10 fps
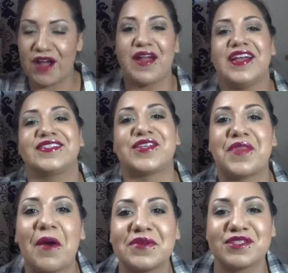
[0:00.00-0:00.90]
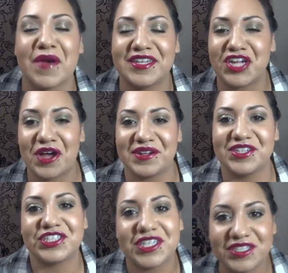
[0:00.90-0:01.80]
All right, so that was my daughter.
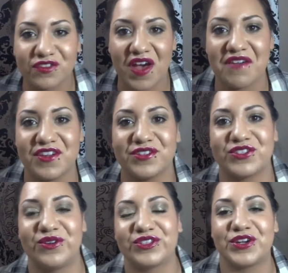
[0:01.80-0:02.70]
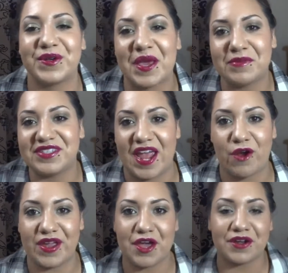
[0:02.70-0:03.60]
She's five years old. Her name is
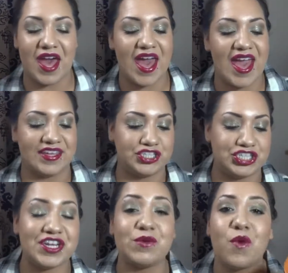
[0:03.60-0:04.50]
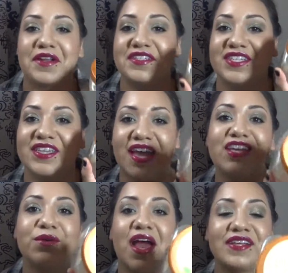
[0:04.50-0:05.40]
Ariana, and she wanted to let
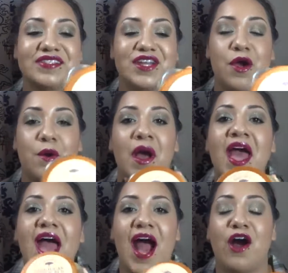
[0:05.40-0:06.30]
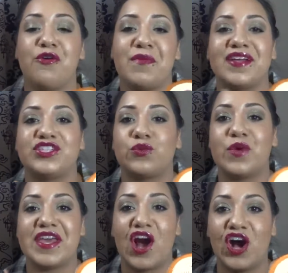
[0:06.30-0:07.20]
you guys know how much
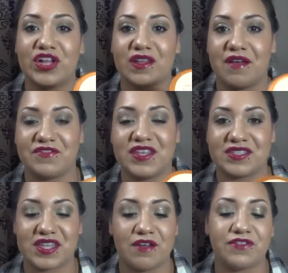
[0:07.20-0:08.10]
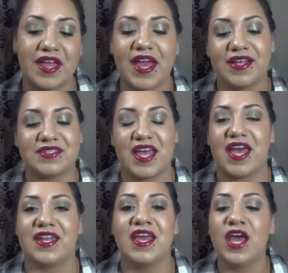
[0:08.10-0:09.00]
we all love this stuff. Like I
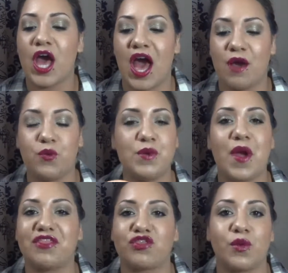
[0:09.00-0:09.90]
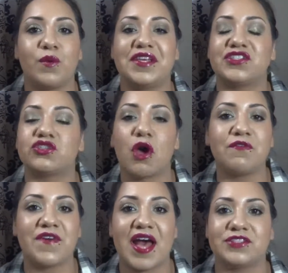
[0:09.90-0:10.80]
said, uh, we went through it so
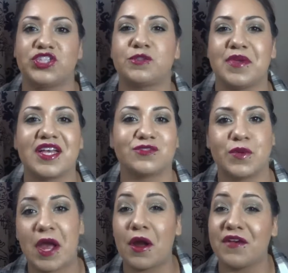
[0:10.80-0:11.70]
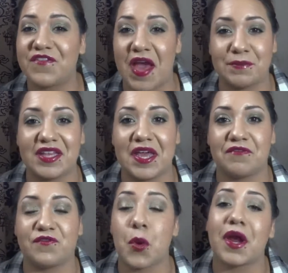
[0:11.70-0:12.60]
fast just because we are a family
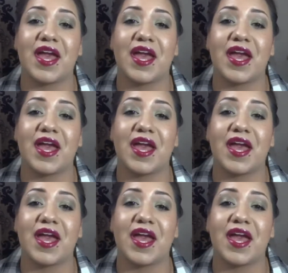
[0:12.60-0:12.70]
of four